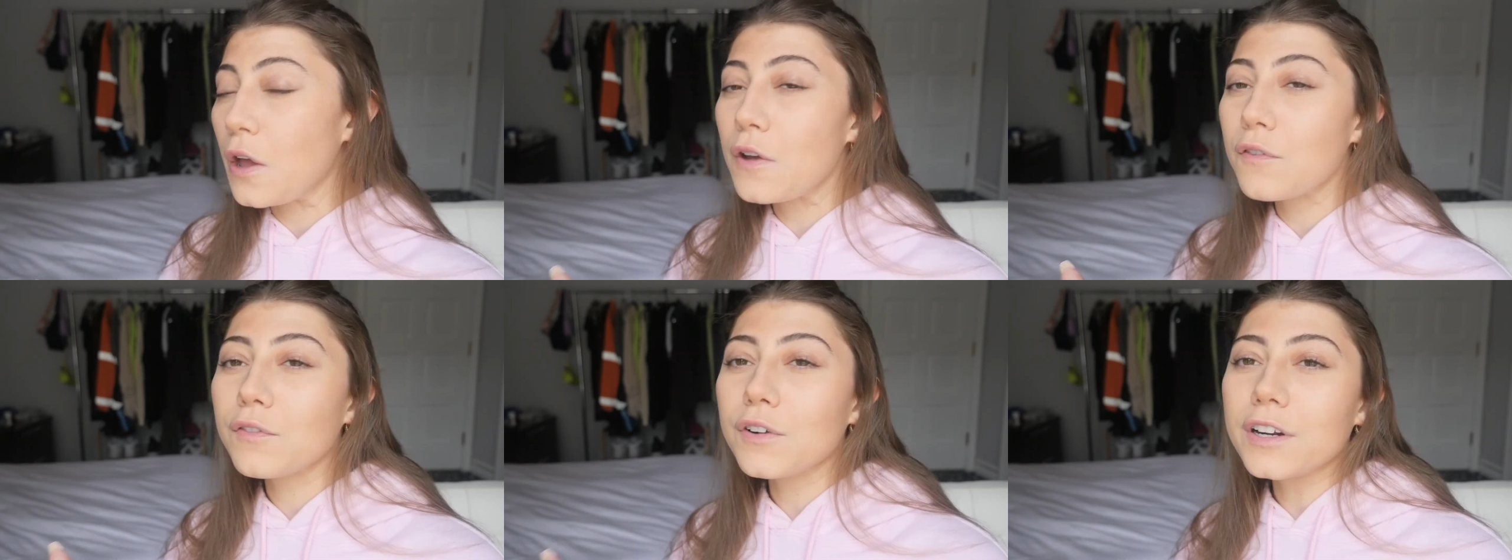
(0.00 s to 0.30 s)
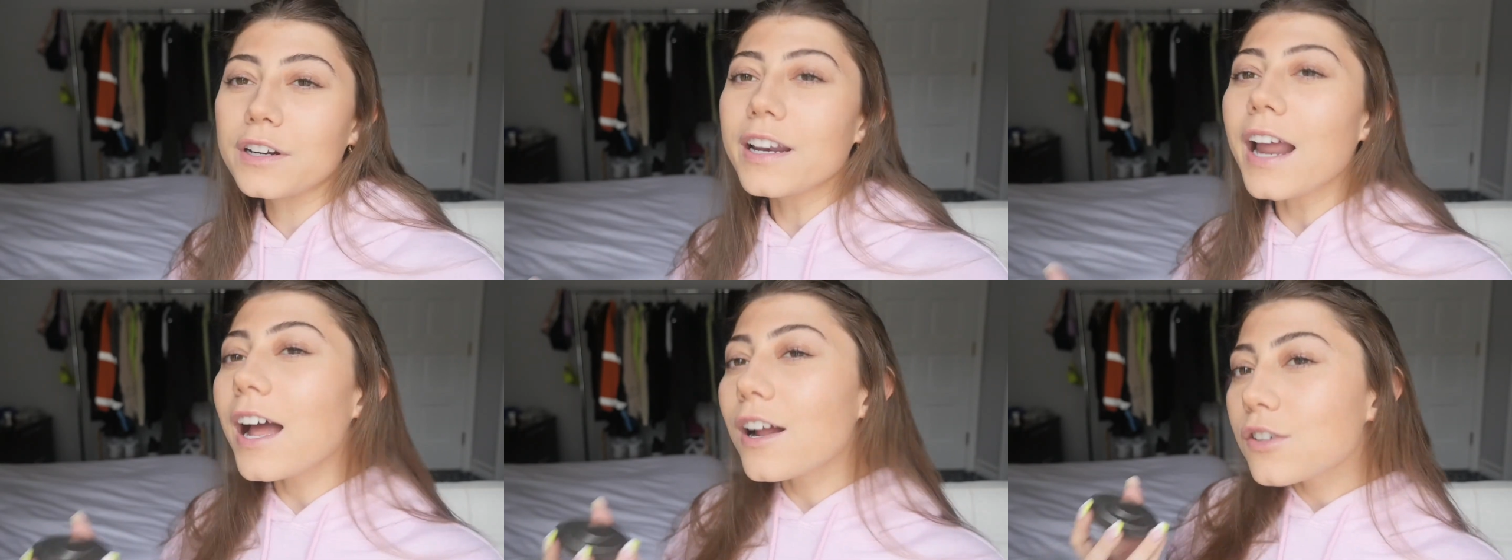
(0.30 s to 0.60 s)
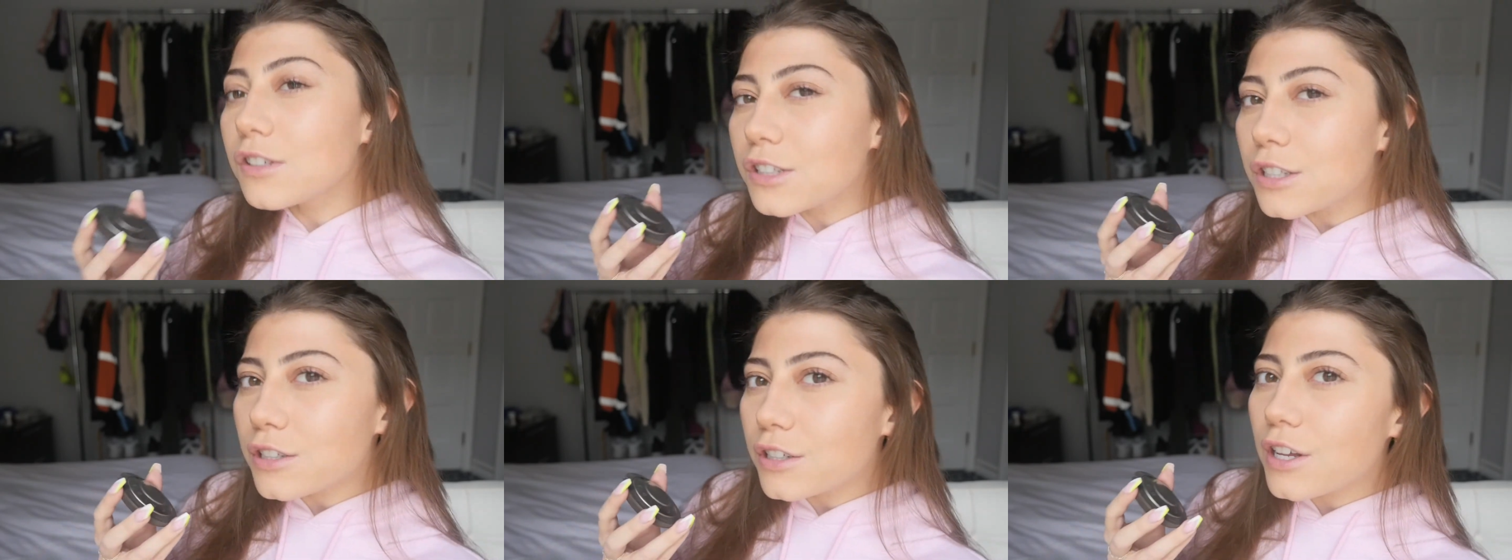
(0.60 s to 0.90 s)
for
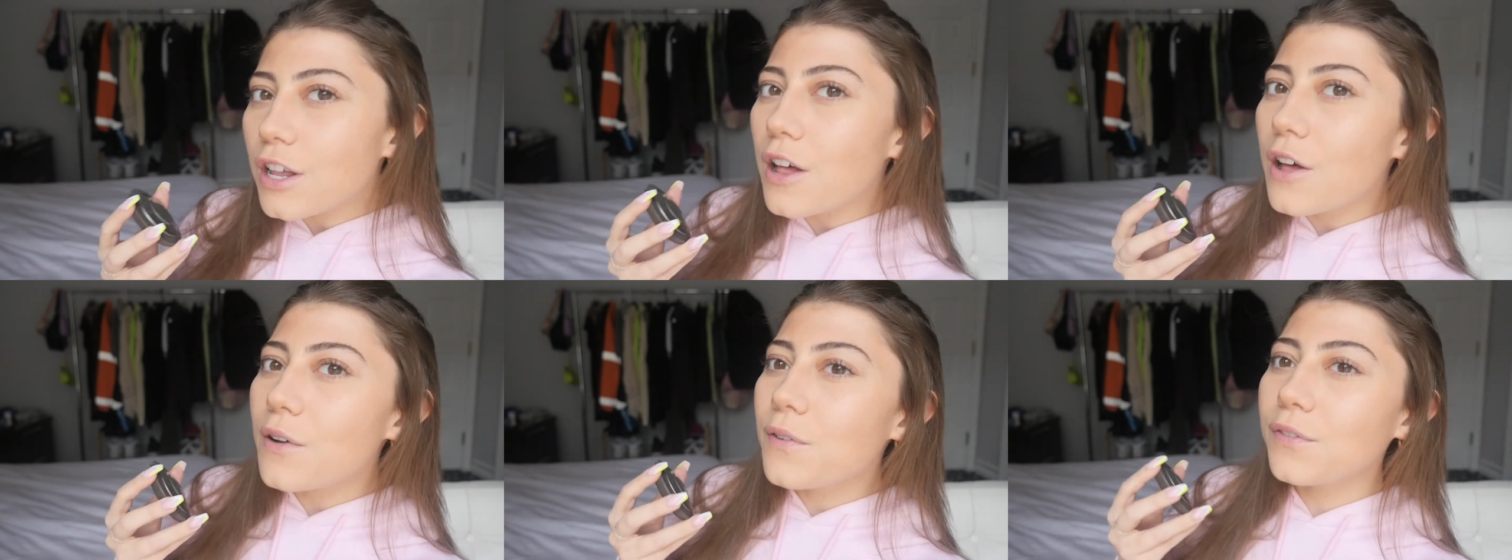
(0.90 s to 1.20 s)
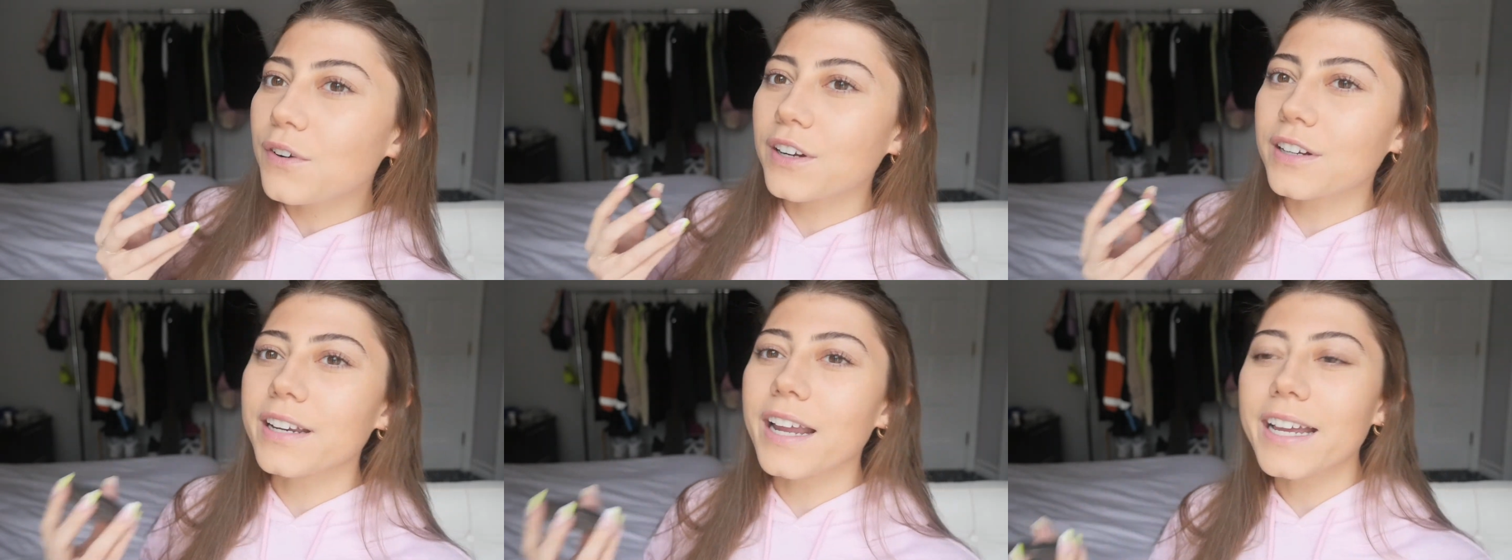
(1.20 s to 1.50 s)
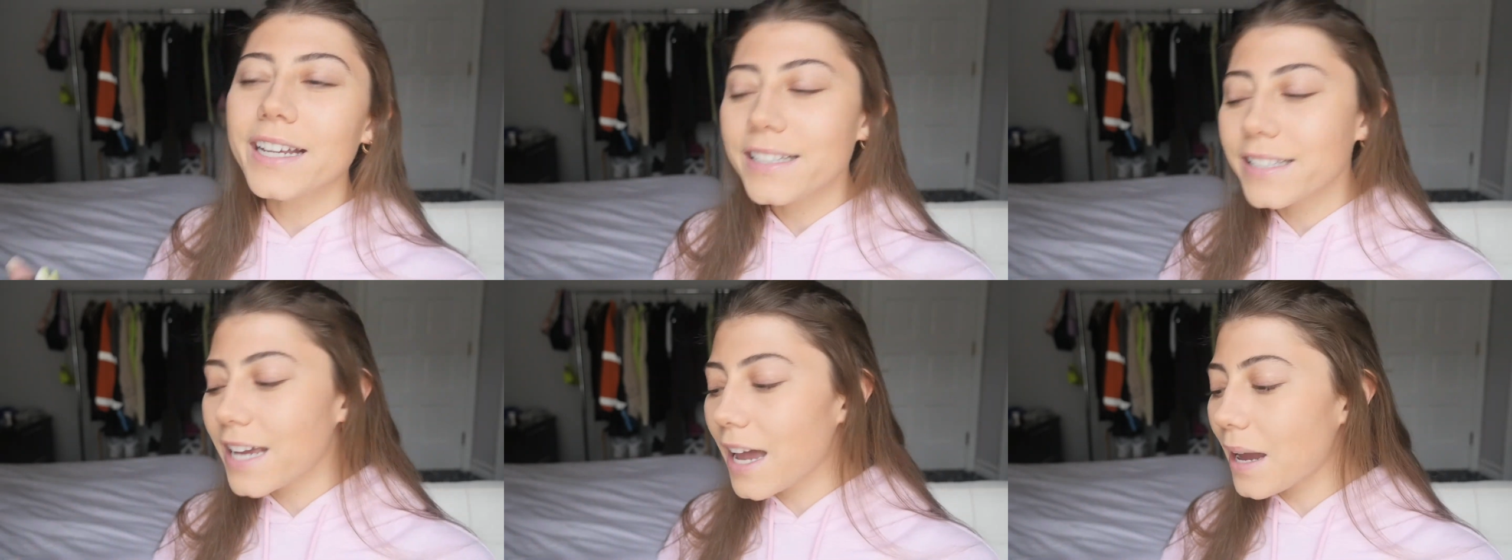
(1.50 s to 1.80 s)
natural glow, for
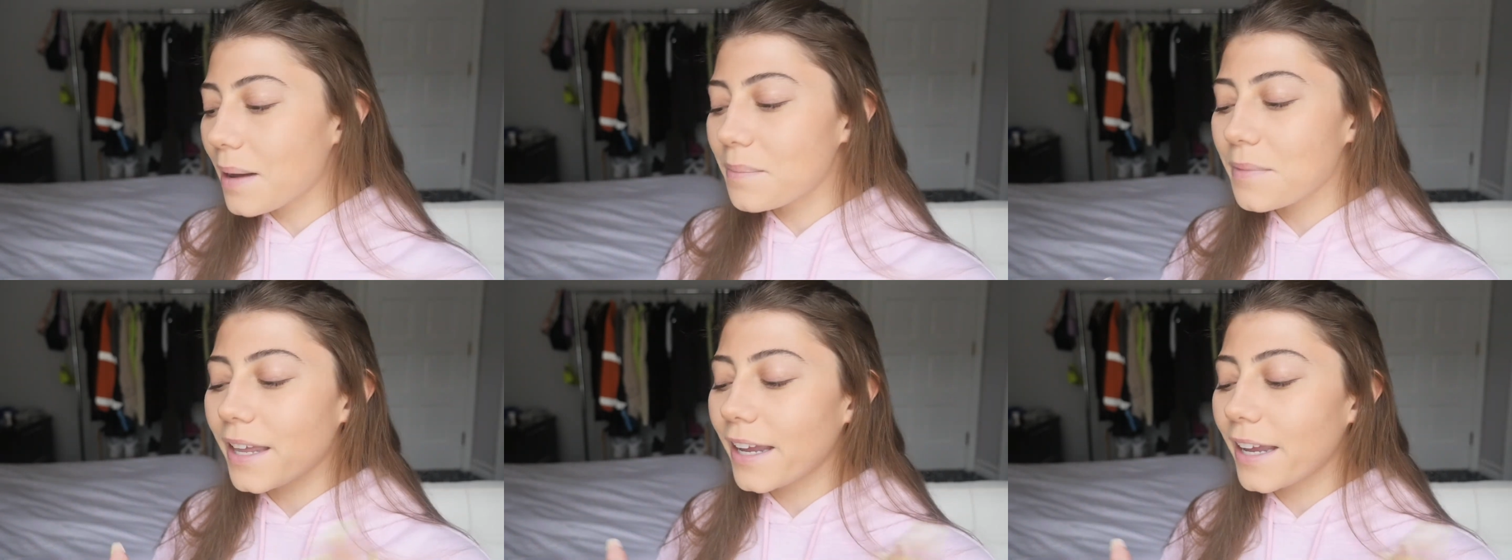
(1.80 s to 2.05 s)
nighttime.